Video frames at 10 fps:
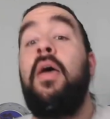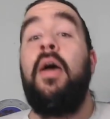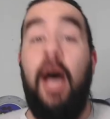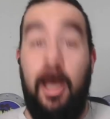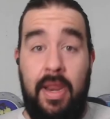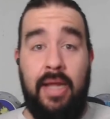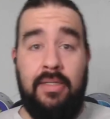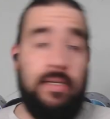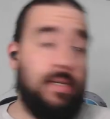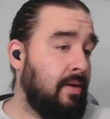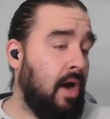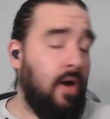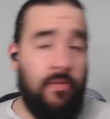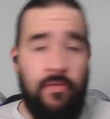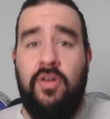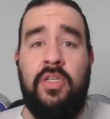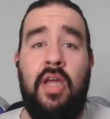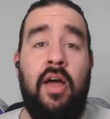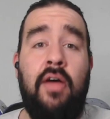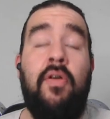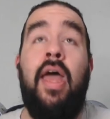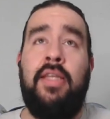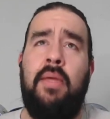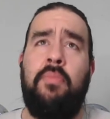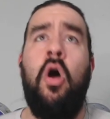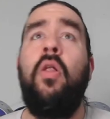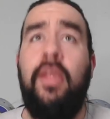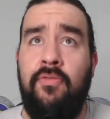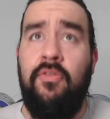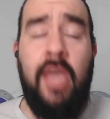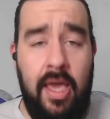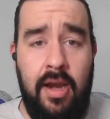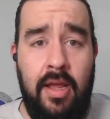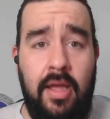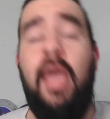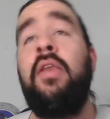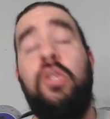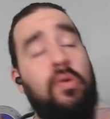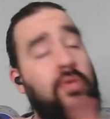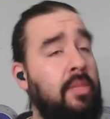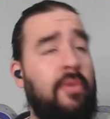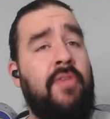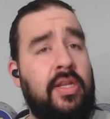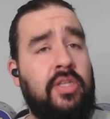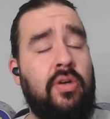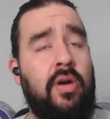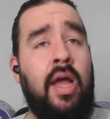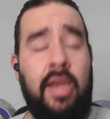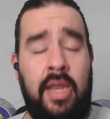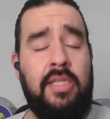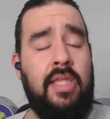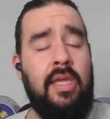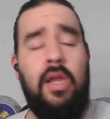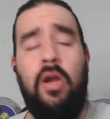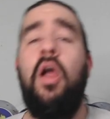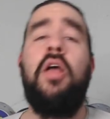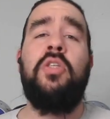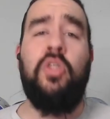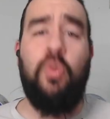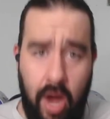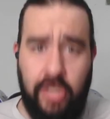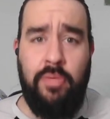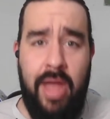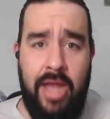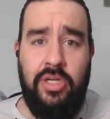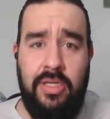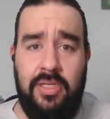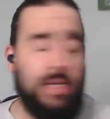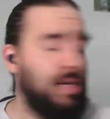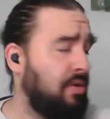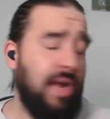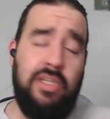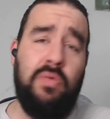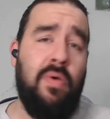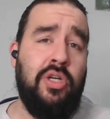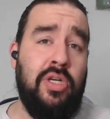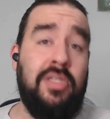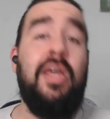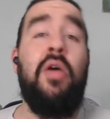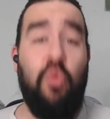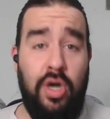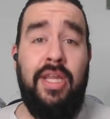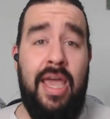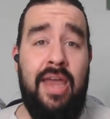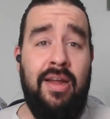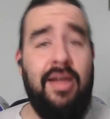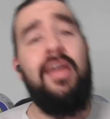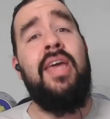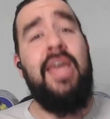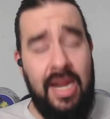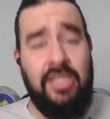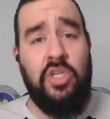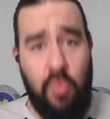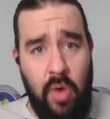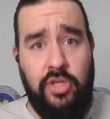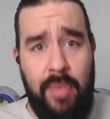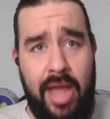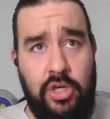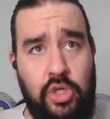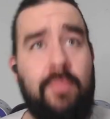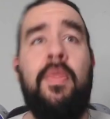Up next, our first of, as I'm calling for Canada and using the professor on his thing here, squash matches. Because they're not squashes. We're in Canada. It's a squash match.